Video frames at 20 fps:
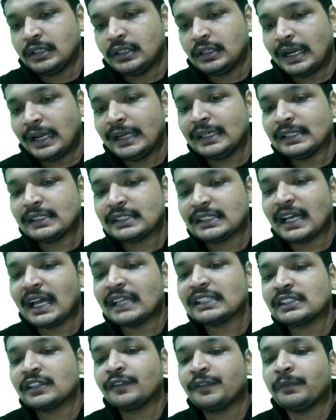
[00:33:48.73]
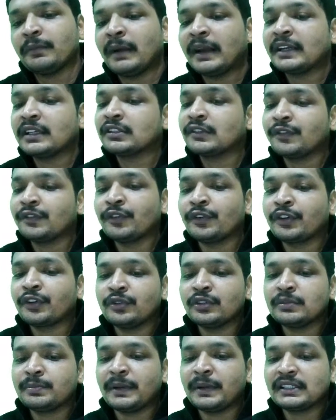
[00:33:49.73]
It's as if minus 4q
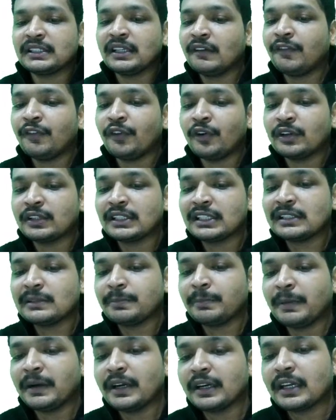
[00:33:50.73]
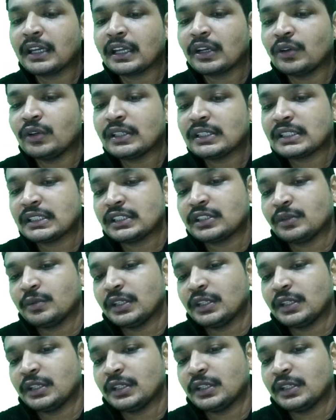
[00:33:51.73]
is present for this particular situation.